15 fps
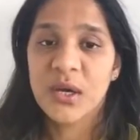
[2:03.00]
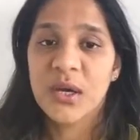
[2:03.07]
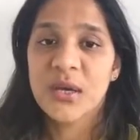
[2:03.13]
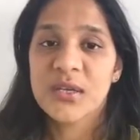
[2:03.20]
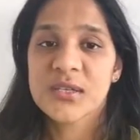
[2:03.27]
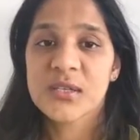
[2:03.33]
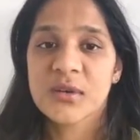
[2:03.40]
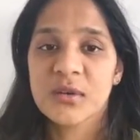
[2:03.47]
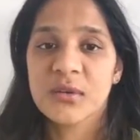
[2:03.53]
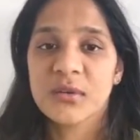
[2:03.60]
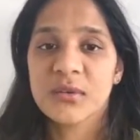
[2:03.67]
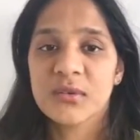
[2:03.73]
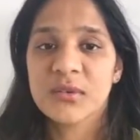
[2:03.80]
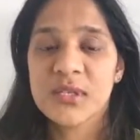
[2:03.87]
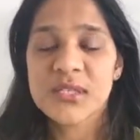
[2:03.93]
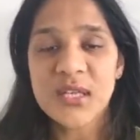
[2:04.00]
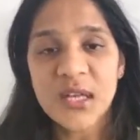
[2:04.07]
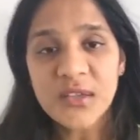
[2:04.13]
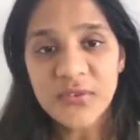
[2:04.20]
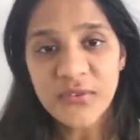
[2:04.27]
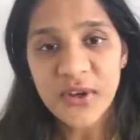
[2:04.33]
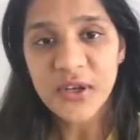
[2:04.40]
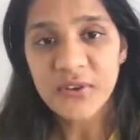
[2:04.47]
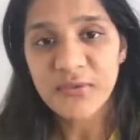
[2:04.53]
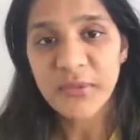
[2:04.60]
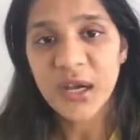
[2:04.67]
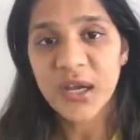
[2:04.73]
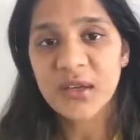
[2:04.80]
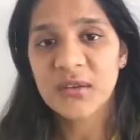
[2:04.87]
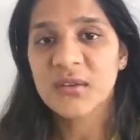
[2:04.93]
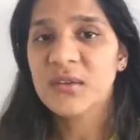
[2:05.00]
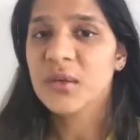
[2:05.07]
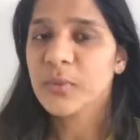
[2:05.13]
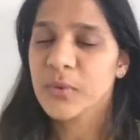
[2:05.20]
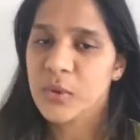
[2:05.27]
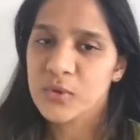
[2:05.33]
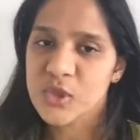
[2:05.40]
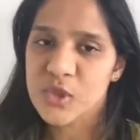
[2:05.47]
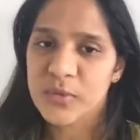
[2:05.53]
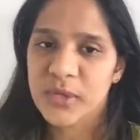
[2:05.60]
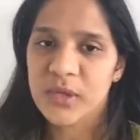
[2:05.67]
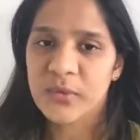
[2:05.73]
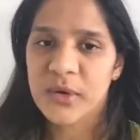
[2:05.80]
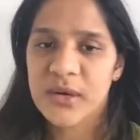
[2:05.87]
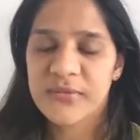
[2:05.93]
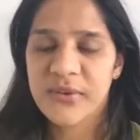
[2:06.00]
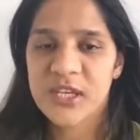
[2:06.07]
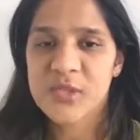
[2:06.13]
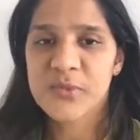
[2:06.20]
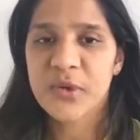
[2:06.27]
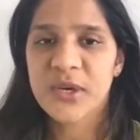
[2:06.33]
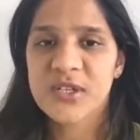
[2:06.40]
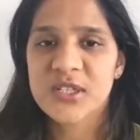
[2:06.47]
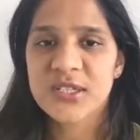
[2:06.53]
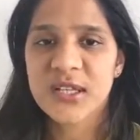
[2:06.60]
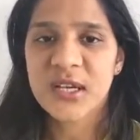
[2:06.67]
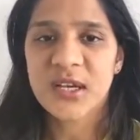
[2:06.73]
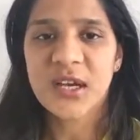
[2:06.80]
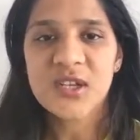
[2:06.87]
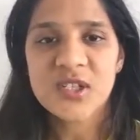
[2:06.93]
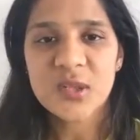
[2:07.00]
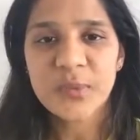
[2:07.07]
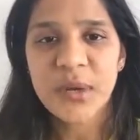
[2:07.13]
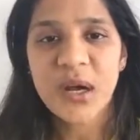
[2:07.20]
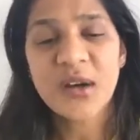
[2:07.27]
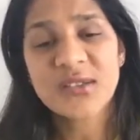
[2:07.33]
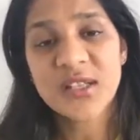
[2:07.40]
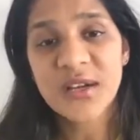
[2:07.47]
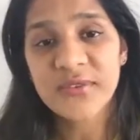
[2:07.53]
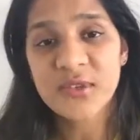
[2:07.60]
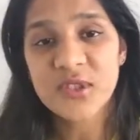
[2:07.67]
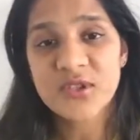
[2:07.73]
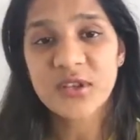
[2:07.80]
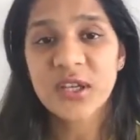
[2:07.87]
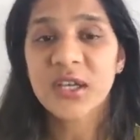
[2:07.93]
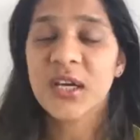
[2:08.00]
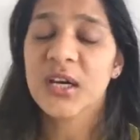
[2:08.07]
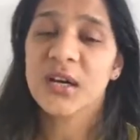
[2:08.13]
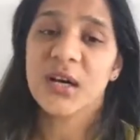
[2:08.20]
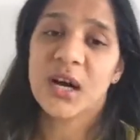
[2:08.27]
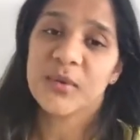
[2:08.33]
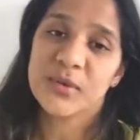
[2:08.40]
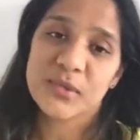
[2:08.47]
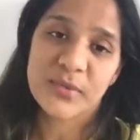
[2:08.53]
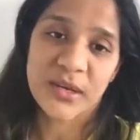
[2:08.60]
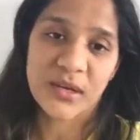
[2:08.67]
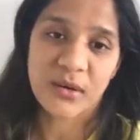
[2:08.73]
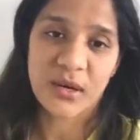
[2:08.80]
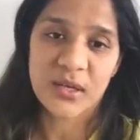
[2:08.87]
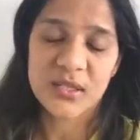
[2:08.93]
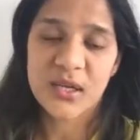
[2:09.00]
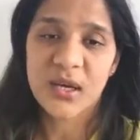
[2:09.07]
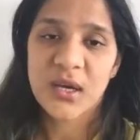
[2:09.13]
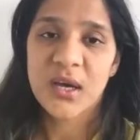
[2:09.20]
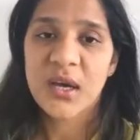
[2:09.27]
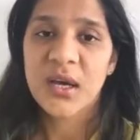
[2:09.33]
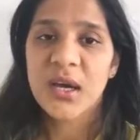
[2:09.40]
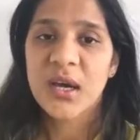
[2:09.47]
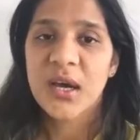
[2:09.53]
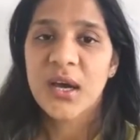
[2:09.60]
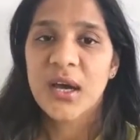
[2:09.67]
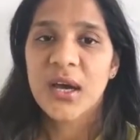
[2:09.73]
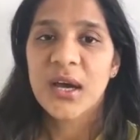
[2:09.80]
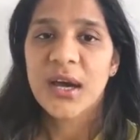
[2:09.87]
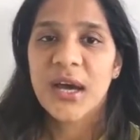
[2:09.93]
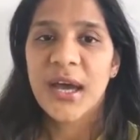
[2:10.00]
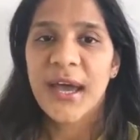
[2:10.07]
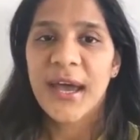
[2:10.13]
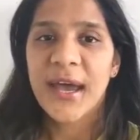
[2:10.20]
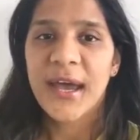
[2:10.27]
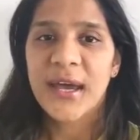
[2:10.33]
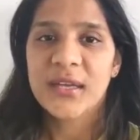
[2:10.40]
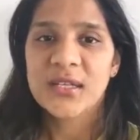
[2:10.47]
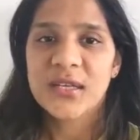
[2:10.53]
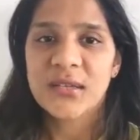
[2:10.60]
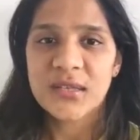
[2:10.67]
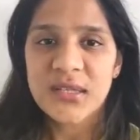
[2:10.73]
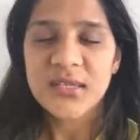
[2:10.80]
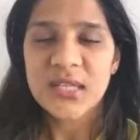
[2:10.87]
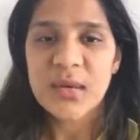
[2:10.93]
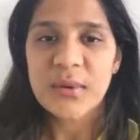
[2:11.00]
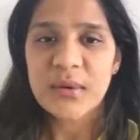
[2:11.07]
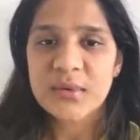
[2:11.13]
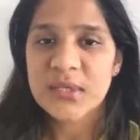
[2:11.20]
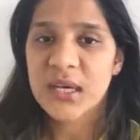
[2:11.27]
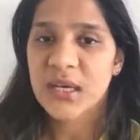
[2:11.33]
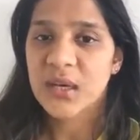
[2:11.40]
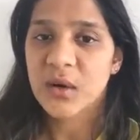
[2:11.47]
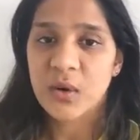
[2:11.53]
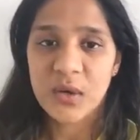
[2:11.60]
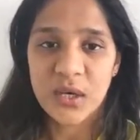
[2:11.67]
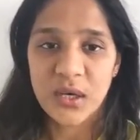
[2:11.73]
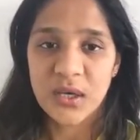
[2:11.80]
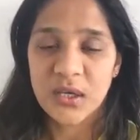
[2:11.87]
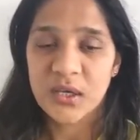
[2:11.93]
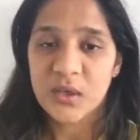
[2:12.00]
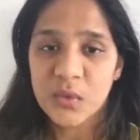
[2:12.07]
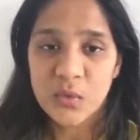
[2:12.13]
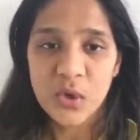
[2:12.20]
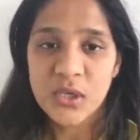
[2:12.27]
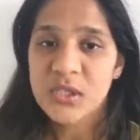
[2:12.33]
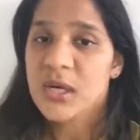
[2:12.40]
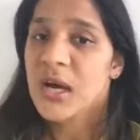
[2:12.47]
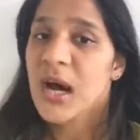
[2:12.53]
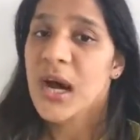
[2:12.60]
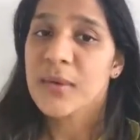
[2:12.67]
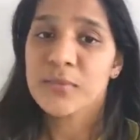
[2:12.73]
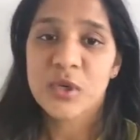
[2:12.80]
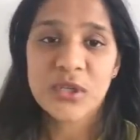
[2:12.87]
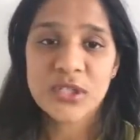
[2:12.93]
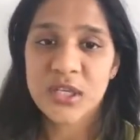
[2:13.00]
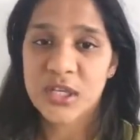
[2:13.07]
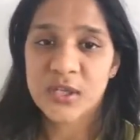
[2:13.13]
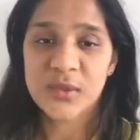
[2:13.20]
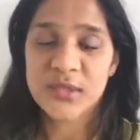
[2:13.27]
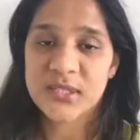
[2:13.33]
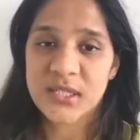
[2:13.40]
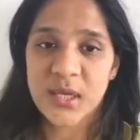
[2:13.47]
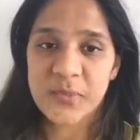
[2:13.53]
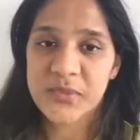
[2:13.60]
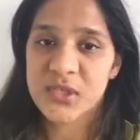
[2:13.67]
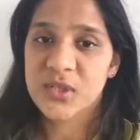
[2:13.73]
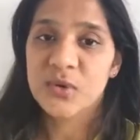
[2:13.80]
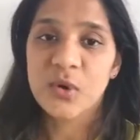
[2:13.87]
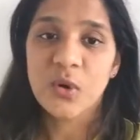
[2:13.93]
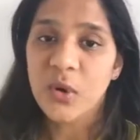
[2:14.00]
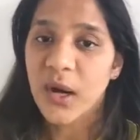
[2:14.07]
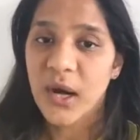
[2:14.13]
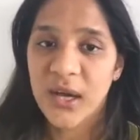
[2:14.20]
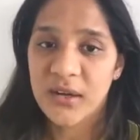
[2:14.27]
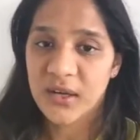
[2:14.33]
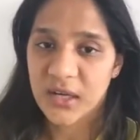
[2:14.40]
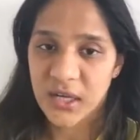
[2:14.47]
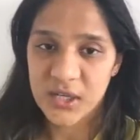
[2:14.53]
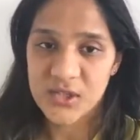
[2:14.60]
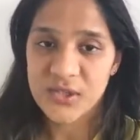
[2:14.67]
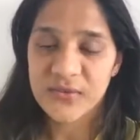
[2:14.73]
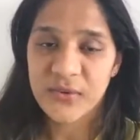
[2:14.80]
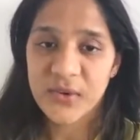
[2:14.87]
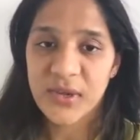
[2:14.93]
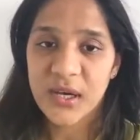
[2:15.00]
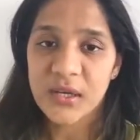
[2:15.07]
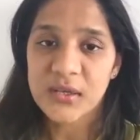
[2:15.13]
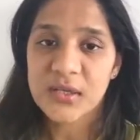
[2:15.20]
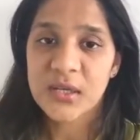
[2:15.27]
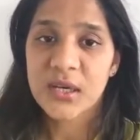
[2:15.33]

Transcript: So this another friend of mine approached me via Facebook, and she's like, hey Shilpa, how's life in Australia? I want to migrate. And this time I was like, okay, you know what? I'm not telling you the steps. You go hire an agent for that.